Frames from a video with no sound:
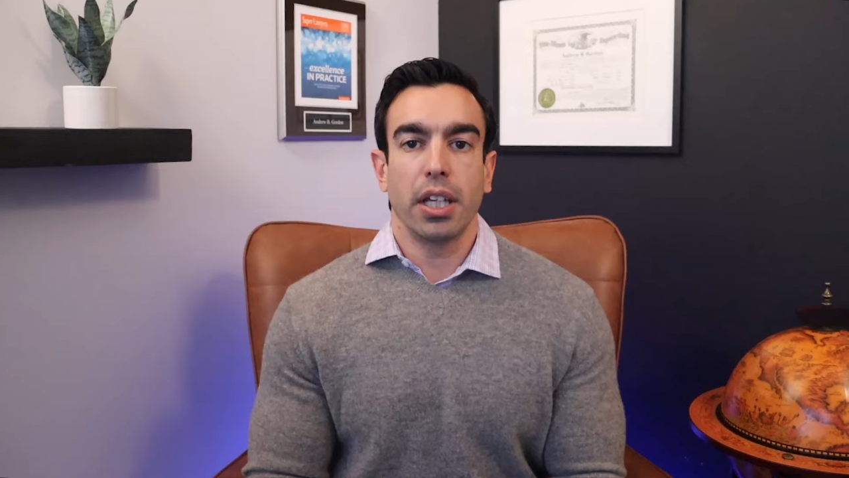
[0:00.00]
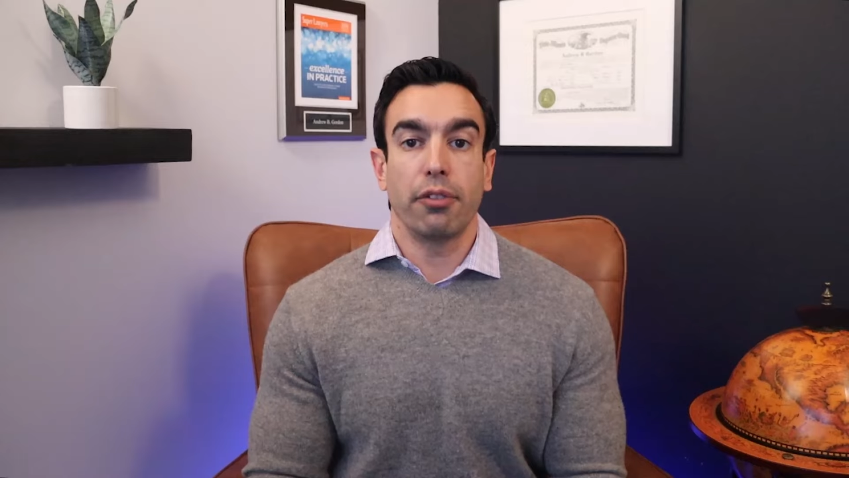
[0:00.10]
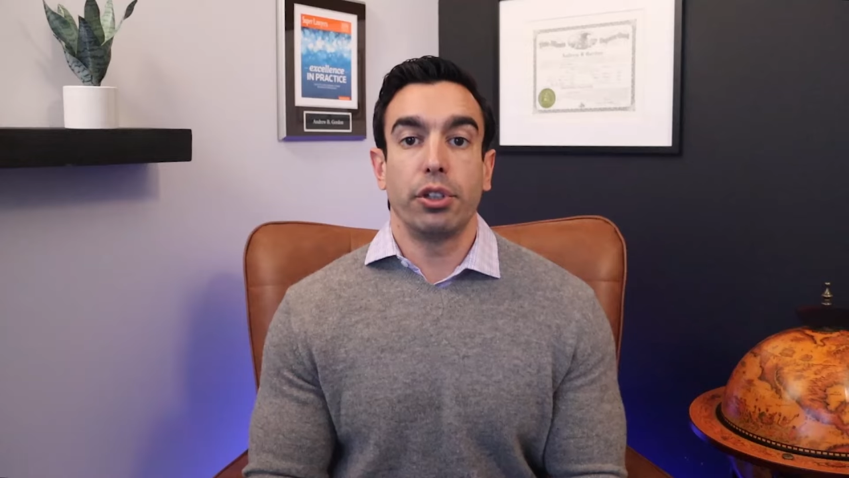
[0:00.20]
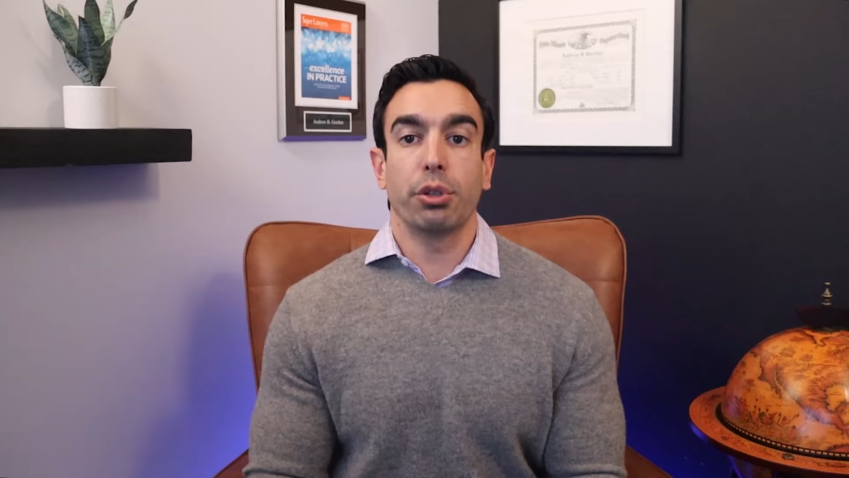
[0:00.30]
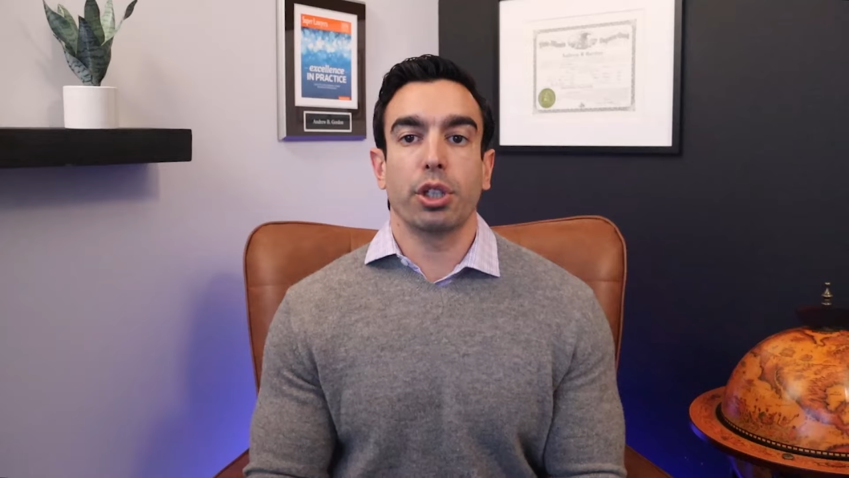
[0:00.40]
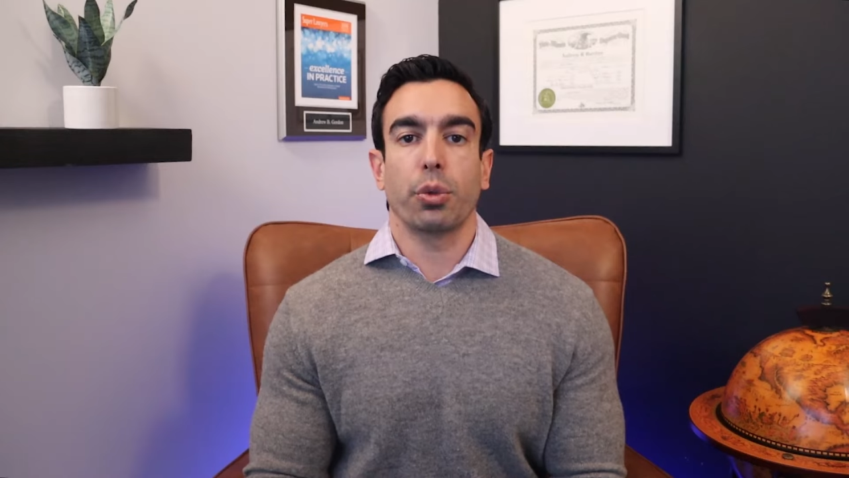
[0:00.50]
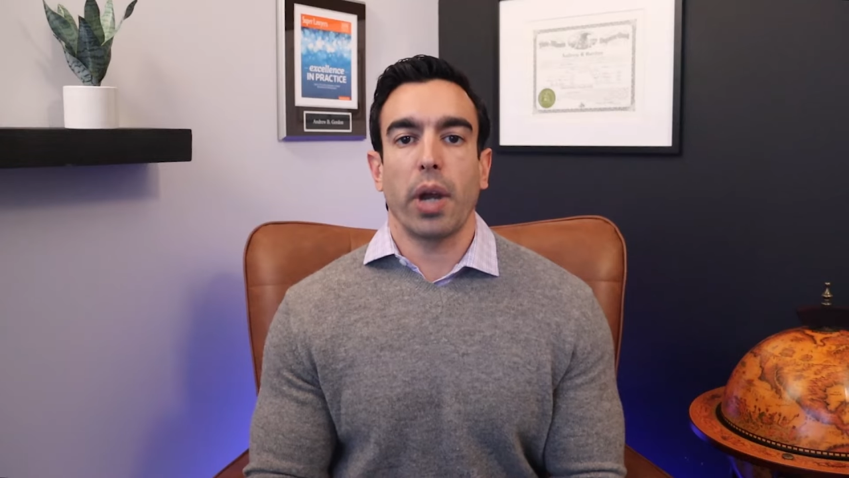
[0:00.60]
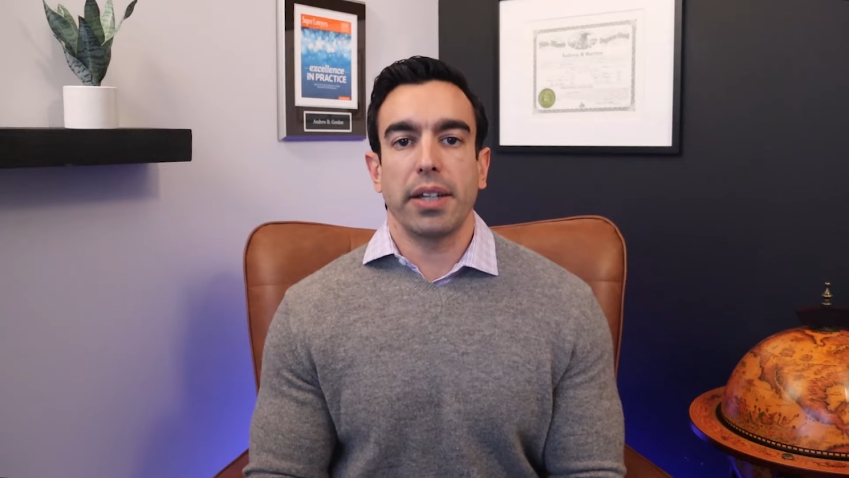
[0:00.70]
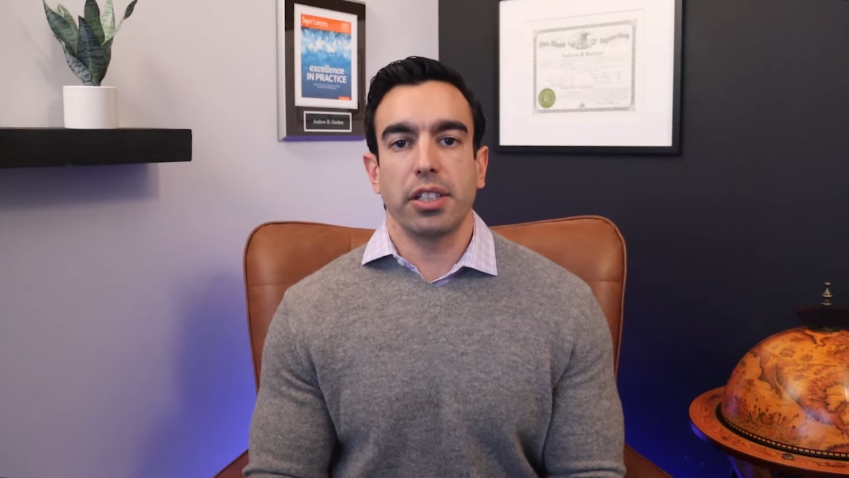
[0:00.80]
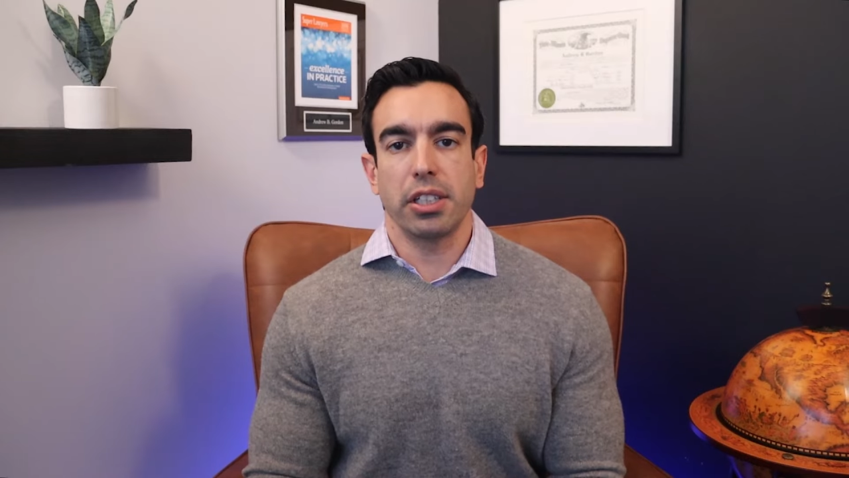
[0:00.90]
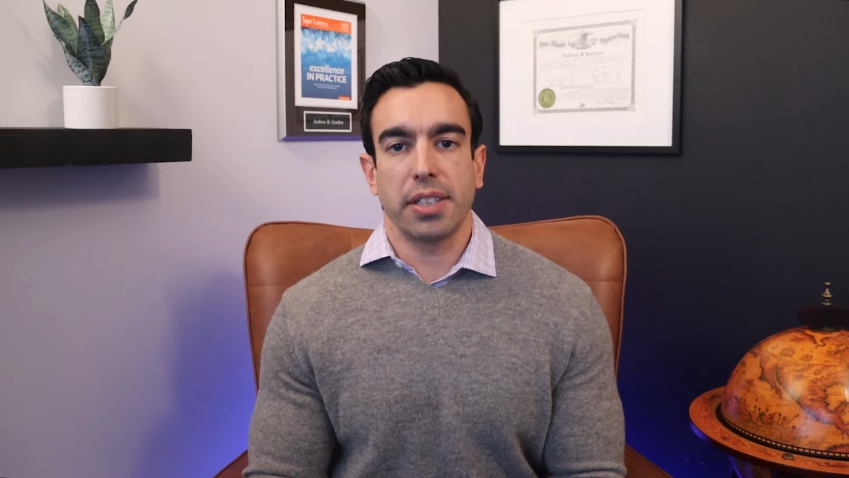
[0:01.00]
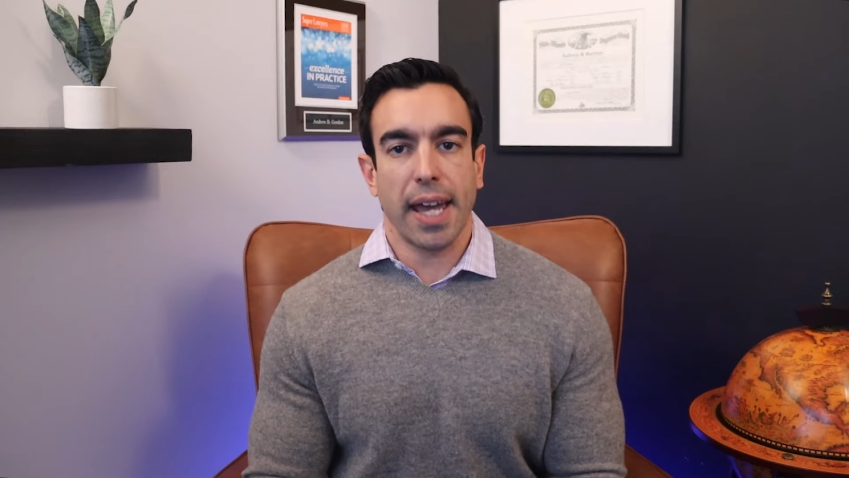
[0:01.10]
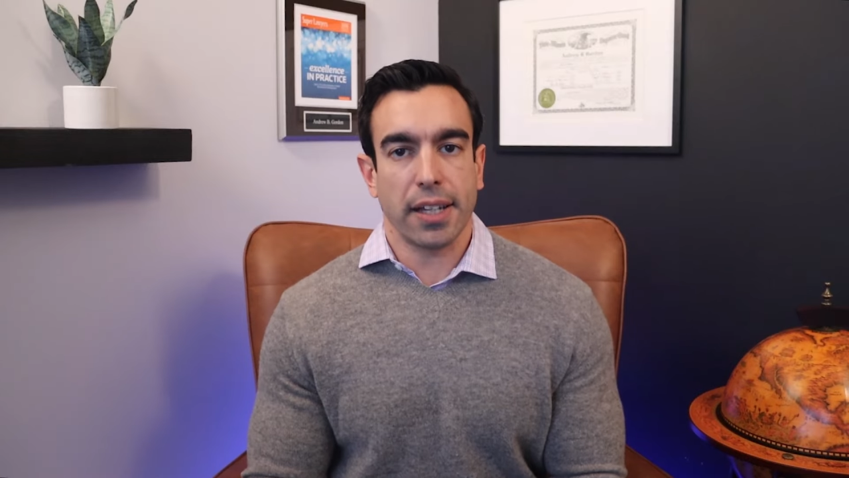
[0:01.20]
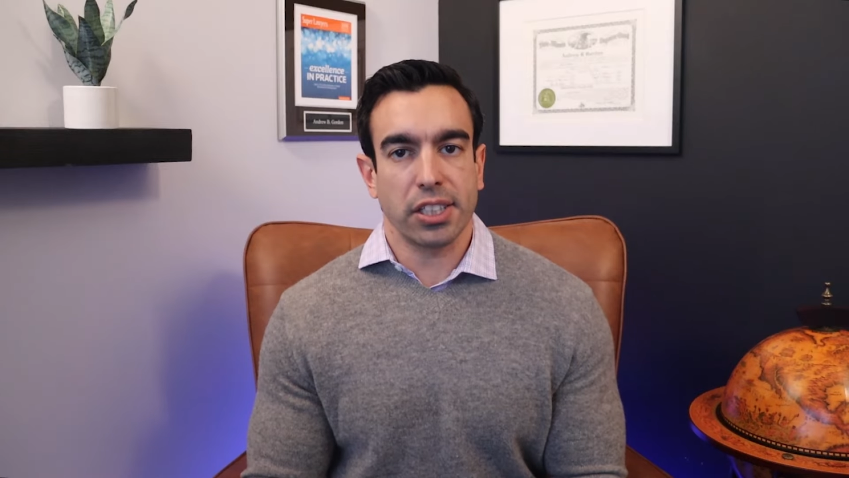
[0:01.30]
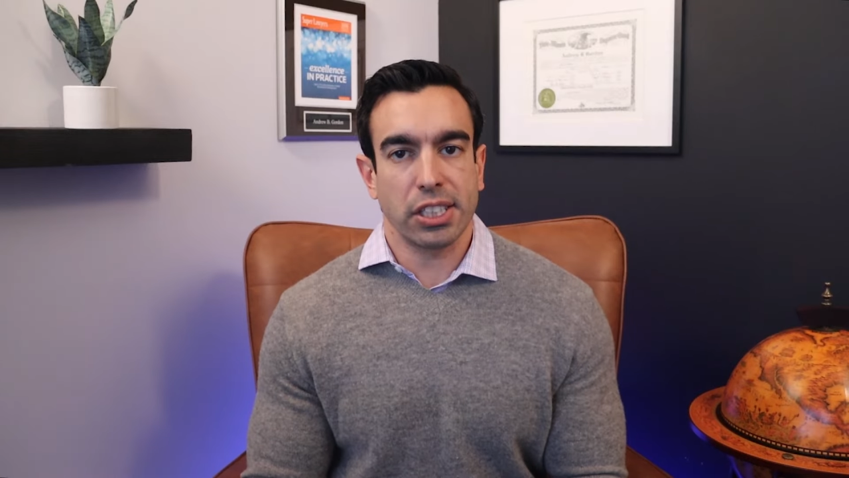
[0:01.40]
If you were granted a
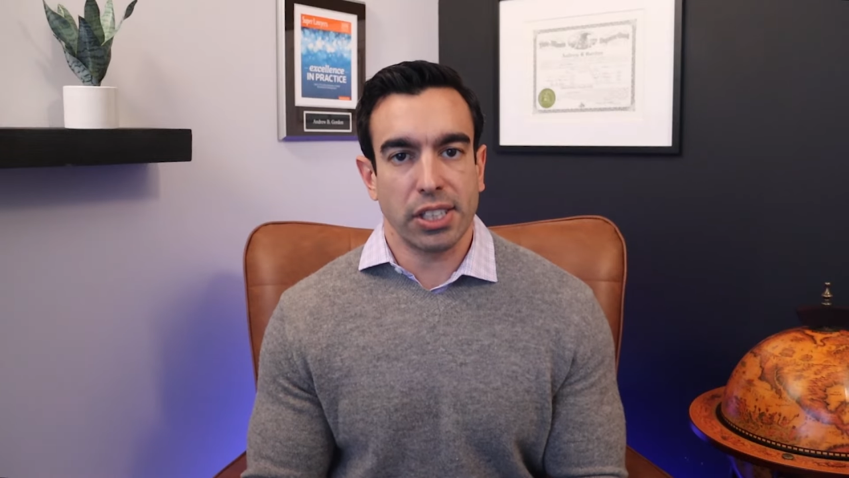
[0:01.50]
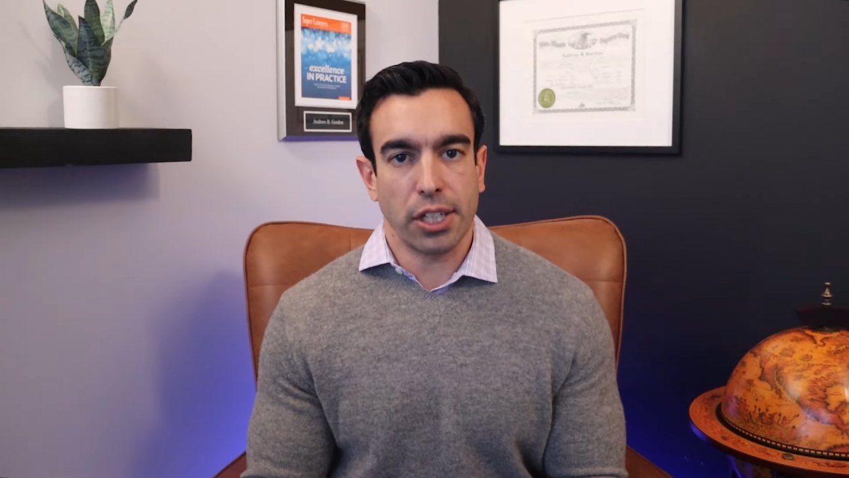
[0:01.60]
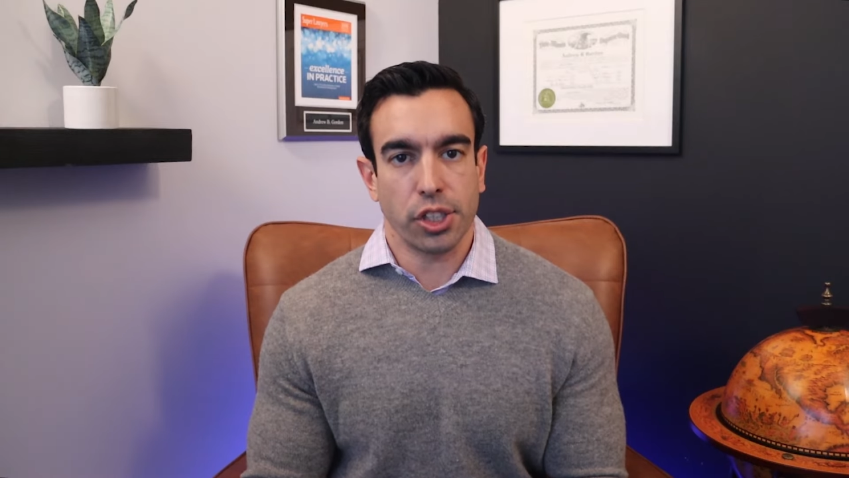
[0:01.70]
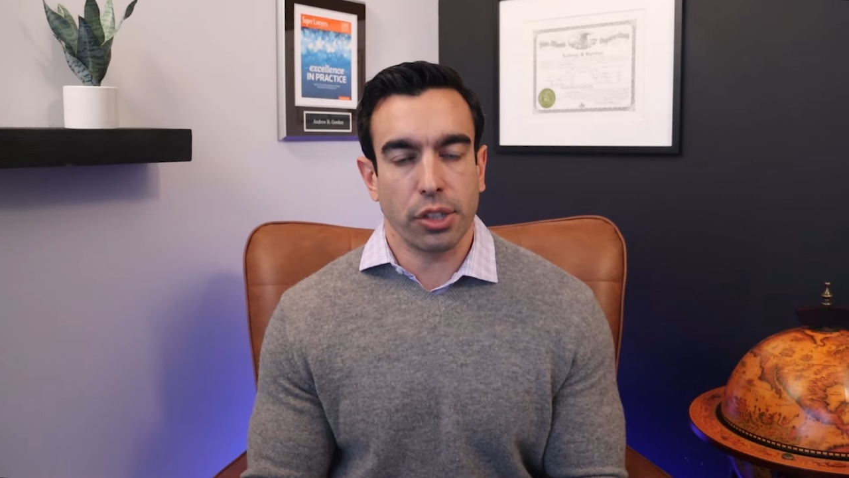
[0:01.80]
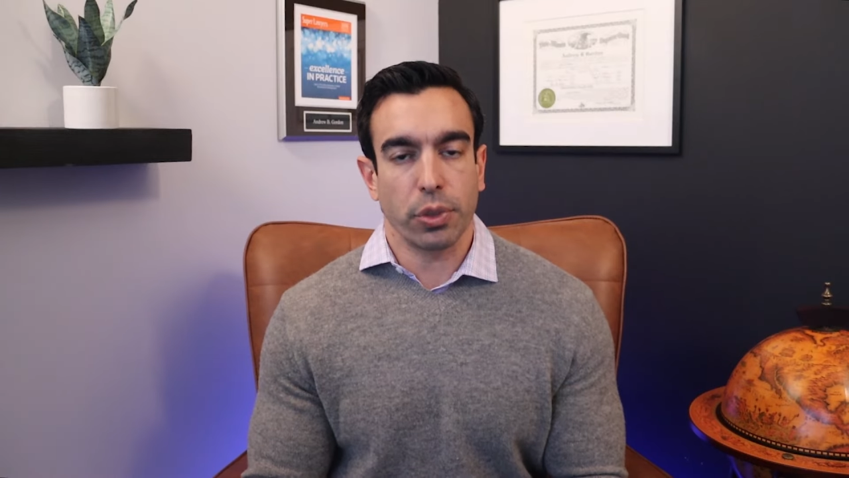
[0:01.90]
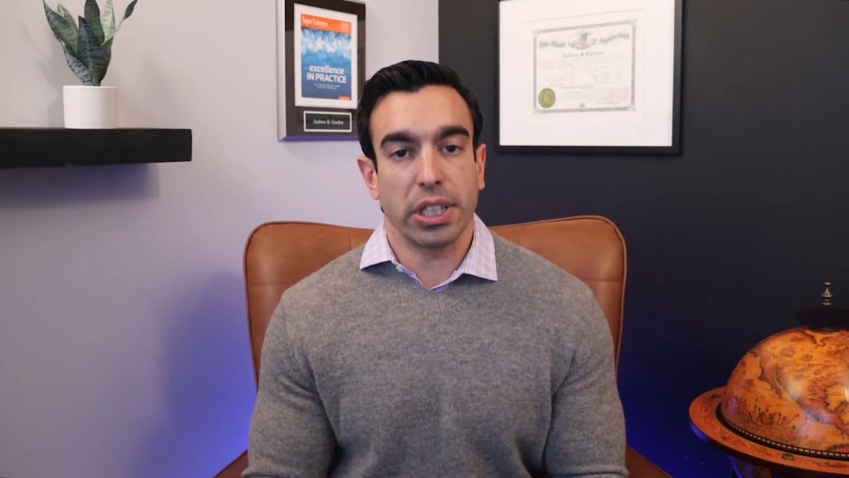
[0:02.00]
tax extension